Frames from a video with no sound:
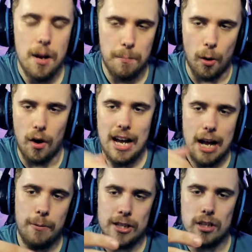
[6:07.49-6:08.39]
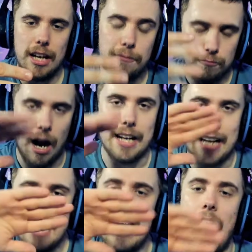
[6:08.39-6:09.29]
But
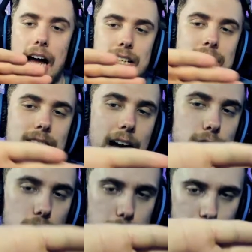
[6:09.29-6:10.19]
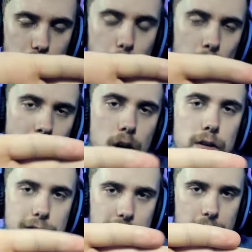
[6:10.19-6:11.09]
get your hands and just put it
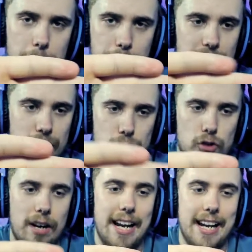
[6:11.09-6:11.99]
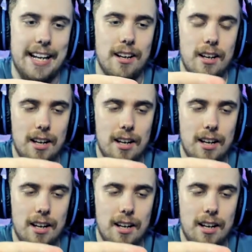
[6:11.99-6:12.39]
over the screen,